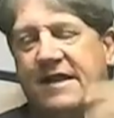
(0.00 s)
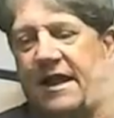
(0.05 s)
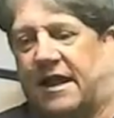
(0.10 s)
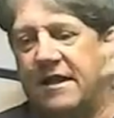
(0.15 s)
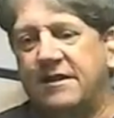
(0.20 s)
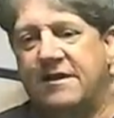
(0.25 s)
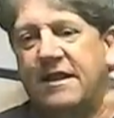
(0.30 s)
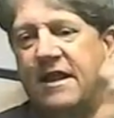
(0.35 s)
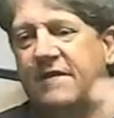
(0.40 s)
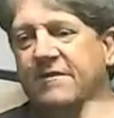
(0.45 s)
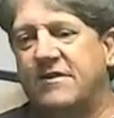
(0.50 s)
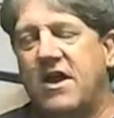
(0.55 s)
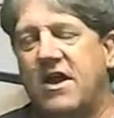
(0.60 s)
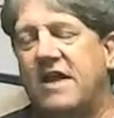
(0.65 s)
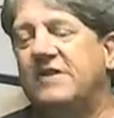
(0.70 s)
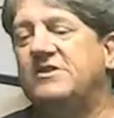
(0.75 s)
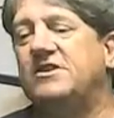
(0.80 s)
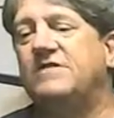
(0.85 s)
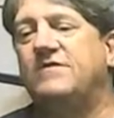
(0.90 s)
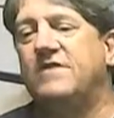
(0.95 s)
and if
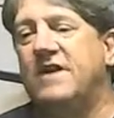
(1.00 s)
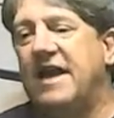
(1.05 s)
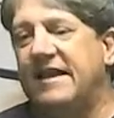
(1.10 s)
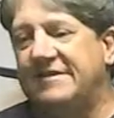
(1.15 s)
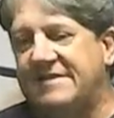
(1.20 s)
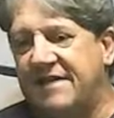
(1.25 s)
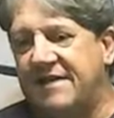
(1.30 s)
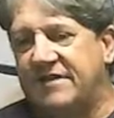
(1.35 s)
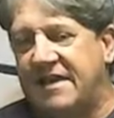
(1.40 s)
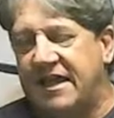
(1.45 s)
you guys have